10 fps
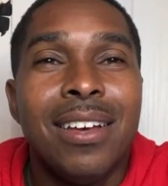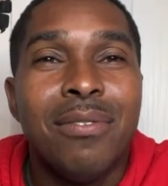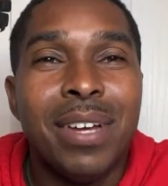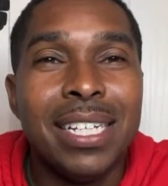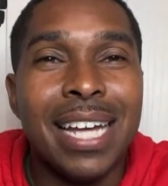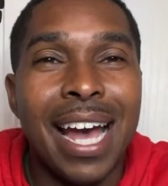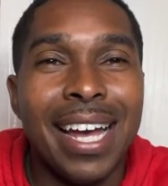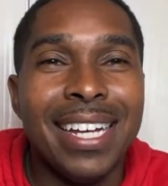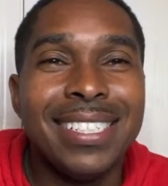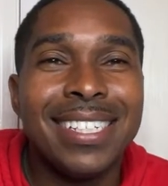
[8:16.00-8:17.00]
Vince
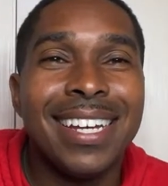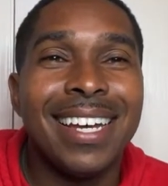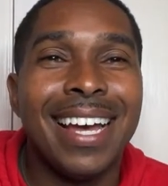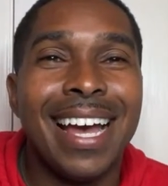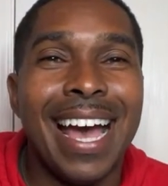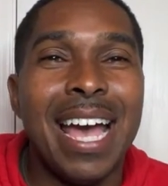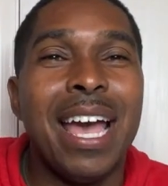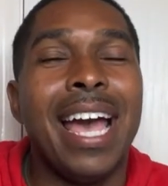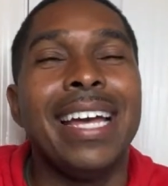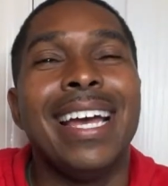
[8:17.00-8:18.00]
Hayes.
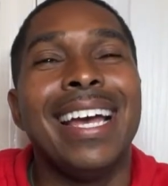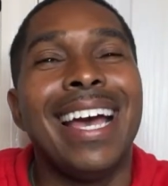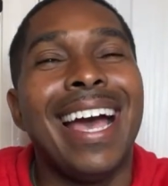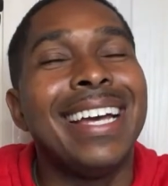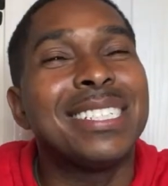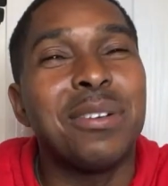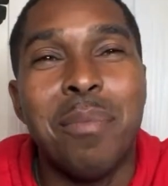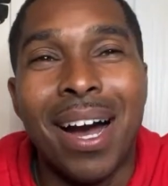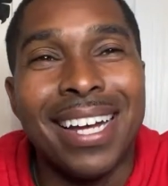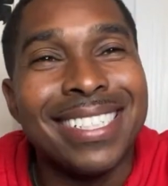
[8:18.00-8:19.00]
Hey, it's a
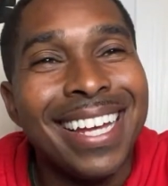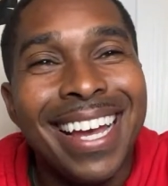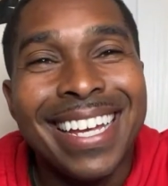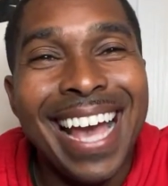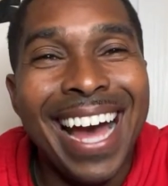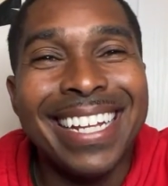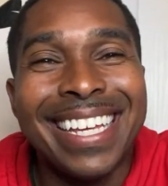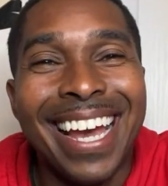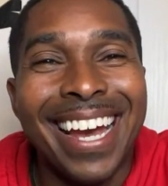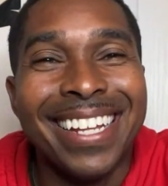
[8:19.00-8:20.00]
must. Got to
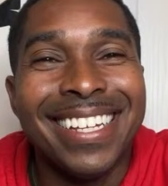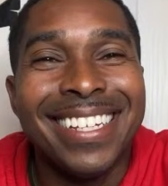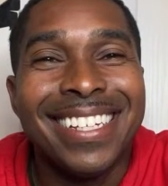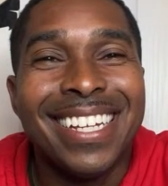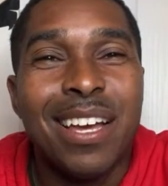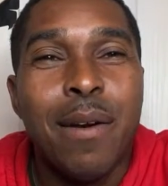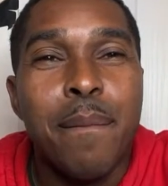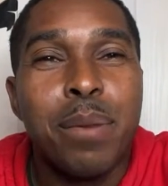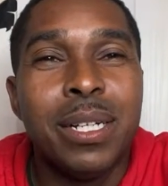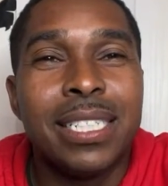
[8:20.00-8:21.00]
get it.
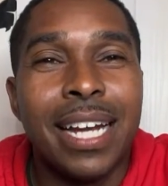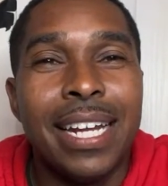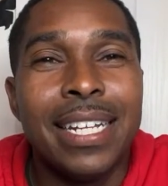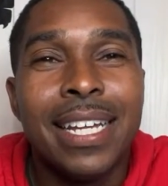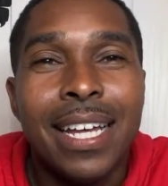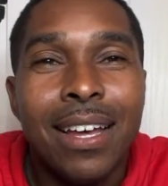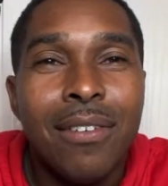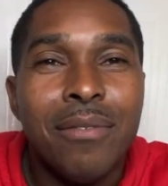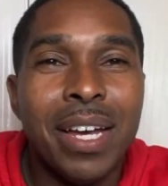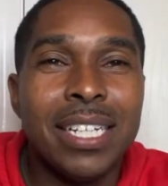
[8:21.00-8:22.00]
Appreciate it.
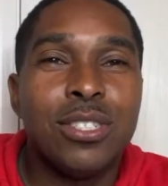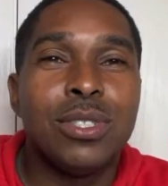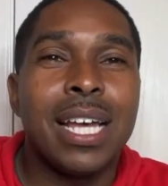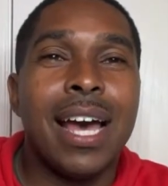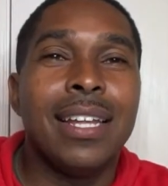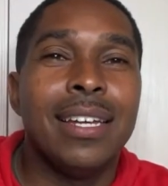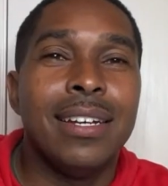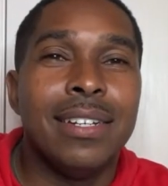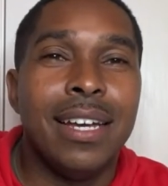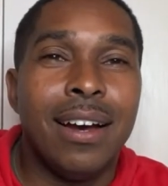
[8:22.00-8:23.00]
Vince, you say I
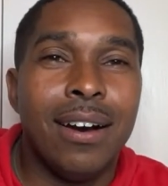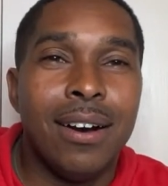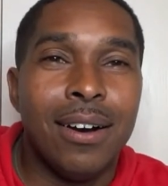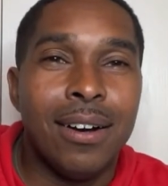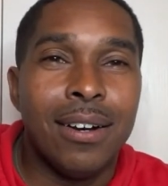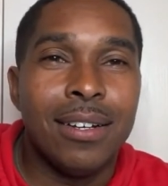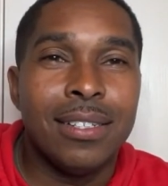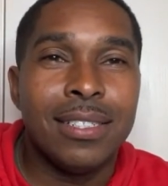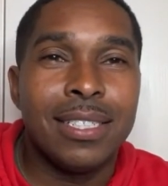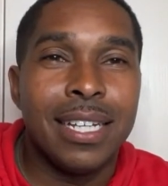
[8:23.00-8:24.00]
lived in
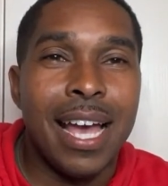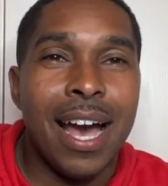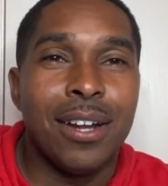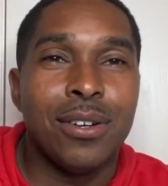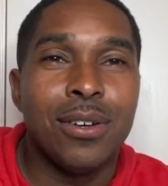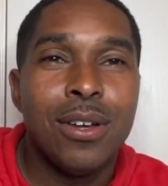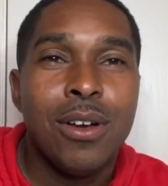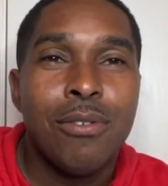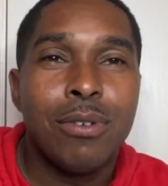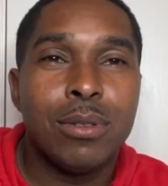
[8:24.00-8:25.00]
Seattle
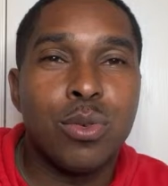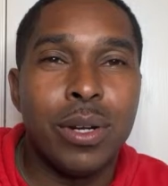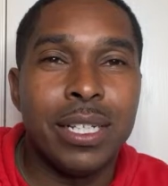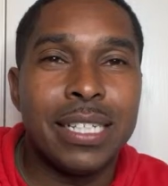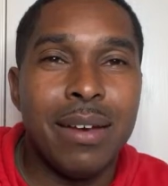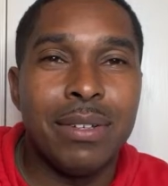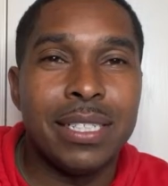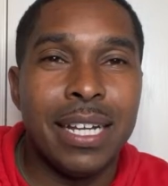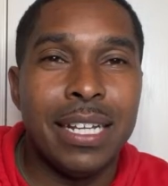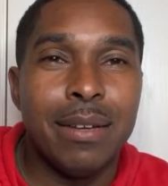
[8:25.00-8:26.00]
from
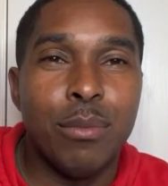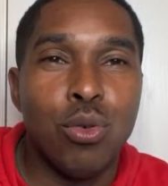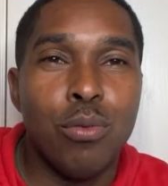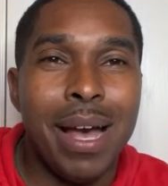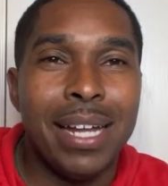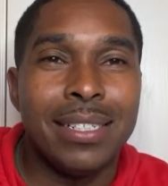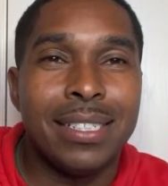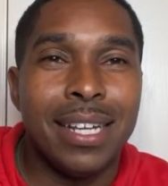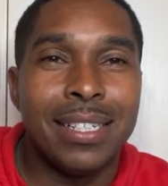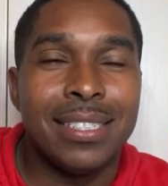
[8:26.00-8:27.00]
2017 and moved back to
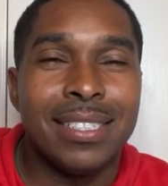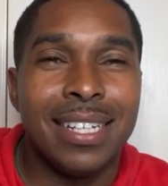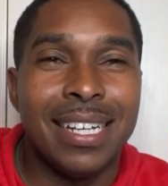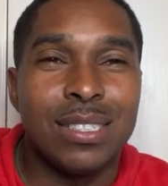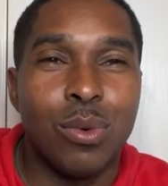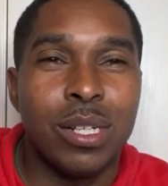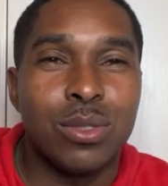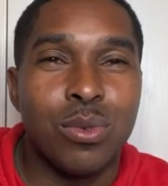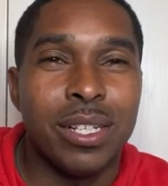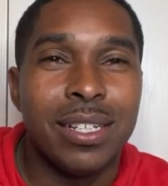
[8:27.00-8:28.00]
Texas in
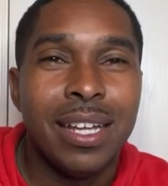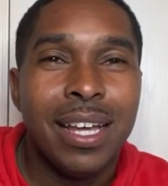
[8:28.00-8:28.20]
2020.